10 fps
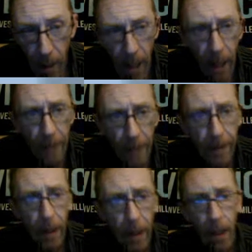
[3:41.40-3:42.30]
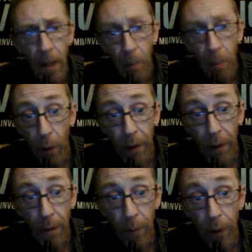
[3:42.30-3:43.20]
and both
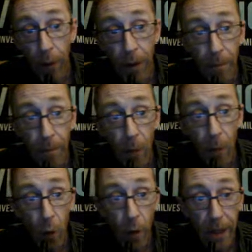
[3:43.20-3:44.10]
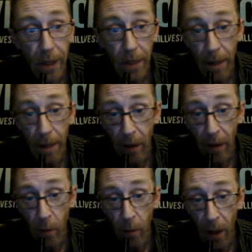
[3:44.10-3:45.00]
of them coincide
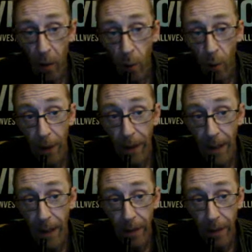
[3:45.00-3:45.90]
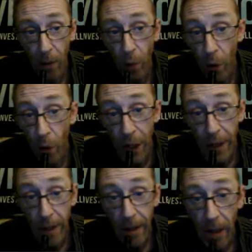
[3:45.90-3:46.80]
perfectly where with these little
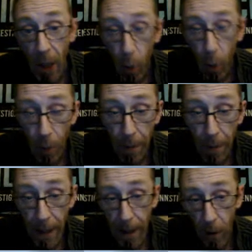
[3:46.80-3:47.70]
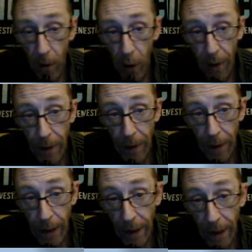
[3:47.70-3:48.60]
notches would be on
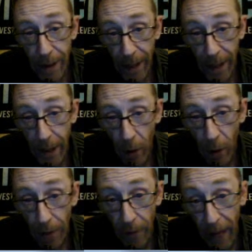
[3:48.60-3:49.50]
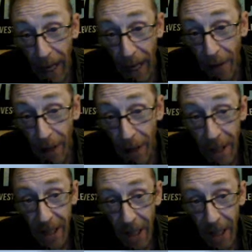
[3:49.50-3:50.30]
either side of the headlights.